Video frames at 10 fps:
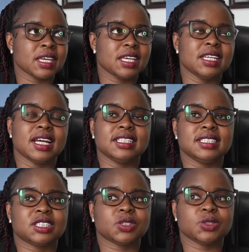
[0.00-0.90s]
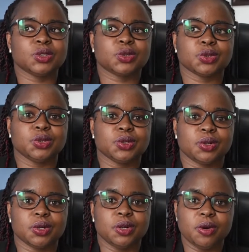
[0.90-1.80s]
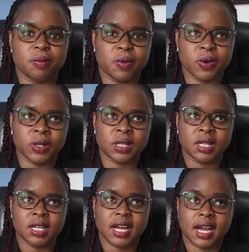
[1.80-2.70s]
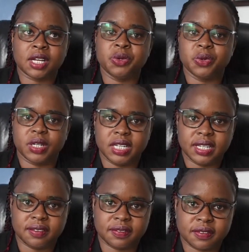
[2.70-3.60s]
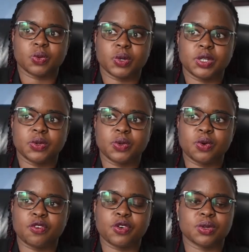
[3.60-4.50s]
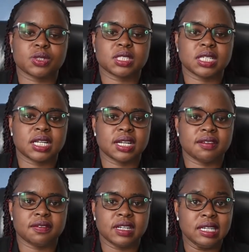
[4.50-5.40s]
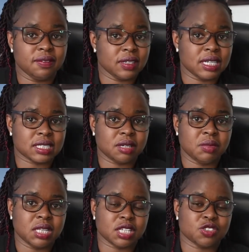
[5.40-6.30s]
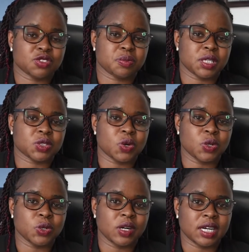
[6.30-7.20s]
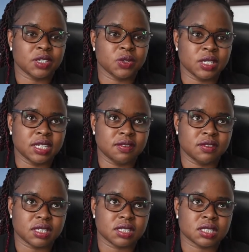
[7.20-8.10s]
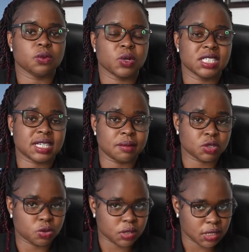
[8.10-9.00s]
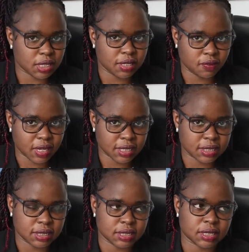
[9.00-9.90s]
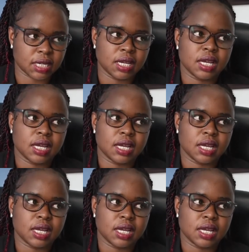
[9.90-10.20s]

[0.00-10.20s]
in addition to your normal annual leave. When you go for your sick leave, it doesn't mean that you've spent all your annual leave days. When it comes to sick leave, that is,